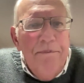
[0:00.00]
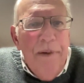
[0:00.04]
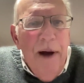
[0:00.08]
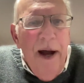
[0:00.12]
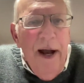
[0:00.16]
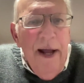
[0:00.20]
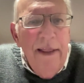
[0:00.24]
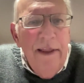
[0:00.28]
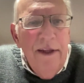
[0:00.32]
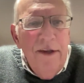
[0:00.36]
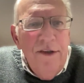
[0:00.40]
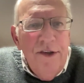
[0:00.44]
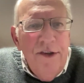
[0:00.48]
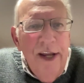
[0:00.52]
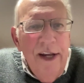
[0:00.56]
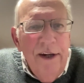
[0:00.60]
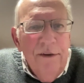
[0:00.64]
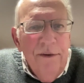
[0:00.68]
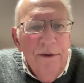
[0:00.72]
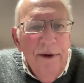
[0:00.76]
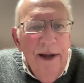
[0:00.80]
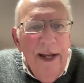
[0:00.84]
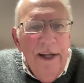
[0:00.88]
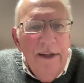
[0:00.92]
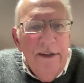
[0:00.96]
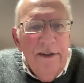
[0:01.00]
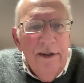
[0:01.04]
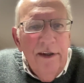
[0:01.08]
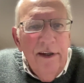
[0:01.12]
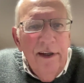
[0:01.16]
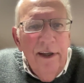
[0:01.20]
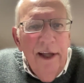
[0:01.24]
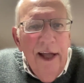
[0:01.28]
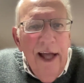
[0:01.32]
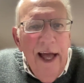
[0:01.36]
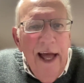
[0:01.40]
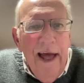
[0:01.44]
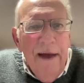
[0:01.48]
by the
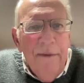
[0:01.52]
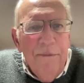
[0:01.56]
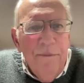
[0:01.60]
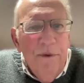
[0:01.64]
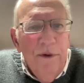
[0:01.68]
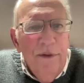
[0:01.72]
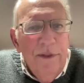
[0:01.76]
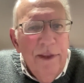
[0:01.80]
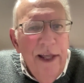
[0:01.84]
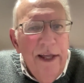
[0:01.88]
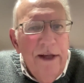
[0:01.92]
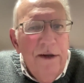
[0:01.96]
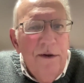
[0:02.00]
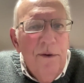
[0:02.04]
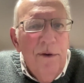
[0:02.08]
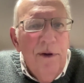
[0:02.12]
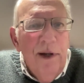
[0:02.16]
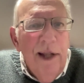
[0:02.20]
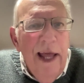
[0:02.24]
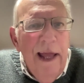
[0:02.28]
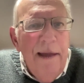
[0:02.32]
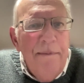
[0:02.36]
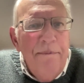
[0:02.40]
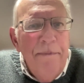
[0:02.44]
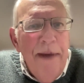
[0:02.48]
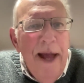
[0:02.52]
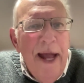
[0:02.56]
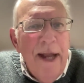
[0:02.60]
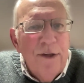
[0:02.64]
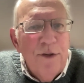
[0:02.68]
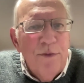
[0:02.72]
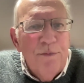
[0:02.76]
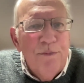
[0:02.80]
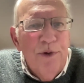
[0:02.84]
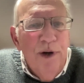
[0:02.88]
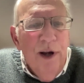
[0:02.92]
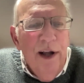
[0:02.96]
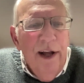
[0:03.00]
generator at what they call a
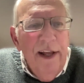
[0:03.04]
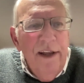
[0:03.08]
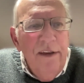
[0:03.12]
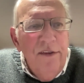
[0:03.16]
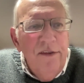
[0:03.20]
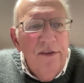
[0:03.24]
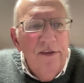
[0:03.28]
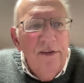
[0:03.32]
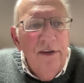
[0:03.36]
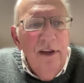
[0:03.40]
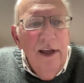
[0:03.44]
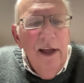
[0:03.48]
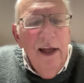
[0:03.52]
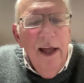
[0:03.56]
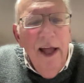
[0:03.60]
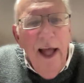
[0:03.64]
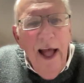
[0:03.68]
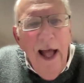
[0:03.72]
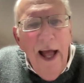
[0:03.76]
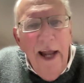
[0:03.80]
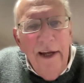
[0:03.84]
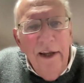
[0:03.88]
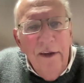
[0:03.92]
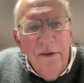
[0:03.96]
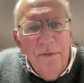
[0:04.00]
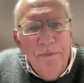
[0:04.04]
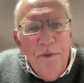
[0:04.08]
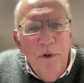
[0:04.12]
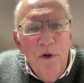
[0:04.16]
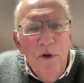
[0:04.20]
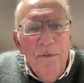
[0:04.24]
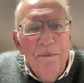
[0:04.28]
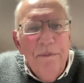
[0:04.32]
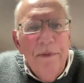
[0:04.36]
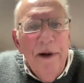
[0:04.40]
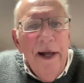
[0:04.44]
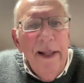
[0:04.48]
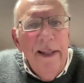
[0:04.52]
match price, and it's
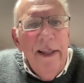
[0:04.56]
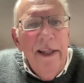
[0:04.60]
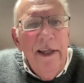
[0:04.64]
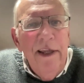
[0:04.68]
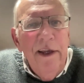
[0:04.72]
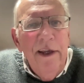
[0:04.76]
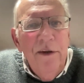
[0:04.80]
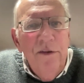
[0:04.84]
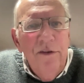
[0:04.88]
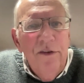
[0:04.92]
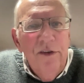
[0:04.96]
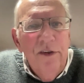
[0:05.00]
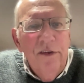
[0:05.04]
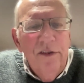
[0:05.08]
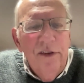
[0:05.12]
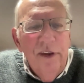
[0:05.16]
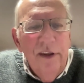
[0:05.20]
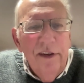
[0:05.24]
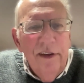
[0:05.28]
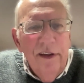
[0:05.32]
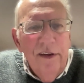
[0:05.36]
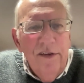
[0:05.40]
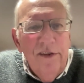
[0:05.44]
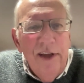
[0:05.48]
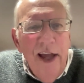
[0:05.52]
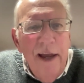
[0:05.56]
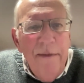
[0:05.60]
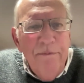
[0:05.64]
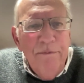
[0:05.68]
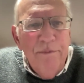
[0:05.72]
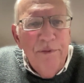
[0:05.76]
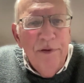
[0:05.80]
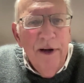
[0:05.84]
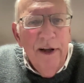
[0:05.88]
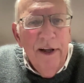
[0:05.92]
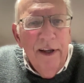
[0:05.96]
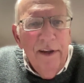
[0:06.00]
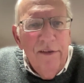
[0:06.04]
bought by the users at the same
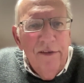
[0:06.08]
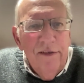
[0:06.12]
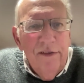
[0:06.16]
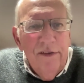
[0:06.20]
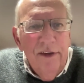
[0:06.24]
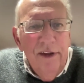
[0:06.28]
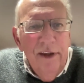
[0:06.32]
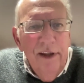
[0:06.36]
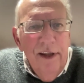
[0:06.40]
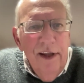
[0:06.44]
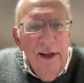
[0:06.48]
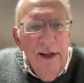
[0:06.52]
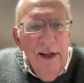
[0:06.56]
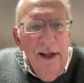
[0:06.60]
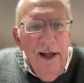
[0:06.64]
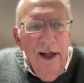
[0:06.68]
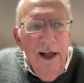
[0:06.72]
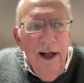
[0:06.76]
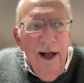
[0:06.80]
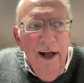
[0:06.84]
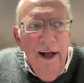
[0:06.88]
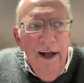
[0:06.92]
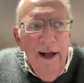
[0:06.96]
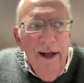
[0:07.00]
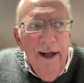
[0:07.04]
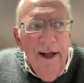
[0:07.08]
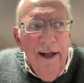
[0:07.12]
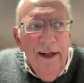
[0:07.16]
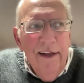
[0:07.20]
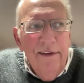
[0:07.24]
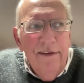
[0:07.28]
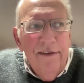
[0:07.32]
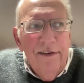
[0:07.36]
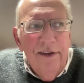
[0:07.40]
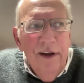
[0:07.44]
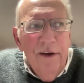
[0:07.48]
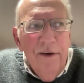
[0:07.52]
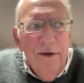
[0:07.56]
price.
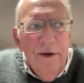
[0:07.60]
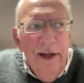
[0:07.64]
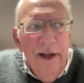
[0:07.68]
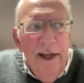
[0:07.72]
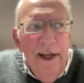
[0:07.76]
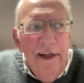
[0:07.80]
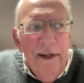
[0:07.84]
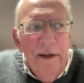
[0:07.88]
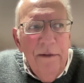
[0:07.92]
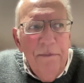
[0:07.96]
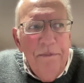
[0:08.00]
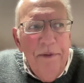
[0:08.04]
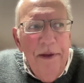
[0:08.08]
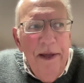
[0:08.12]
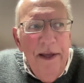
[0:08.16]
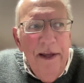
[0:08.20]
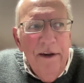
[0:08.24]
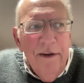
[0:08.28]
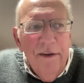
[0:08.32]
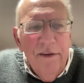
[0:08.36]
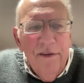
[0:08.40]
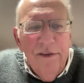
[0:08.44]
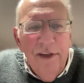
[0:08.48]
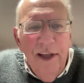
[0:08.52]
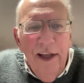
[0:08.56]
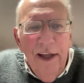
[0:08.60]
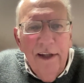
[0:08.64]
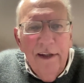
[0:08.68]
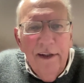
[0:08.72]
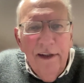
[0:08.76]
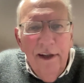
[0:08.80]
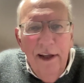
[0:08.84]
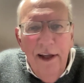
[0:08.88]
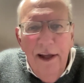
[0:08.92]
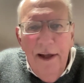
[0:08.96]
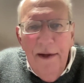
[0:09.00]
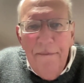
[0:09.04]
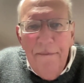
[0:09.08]
And so it appears that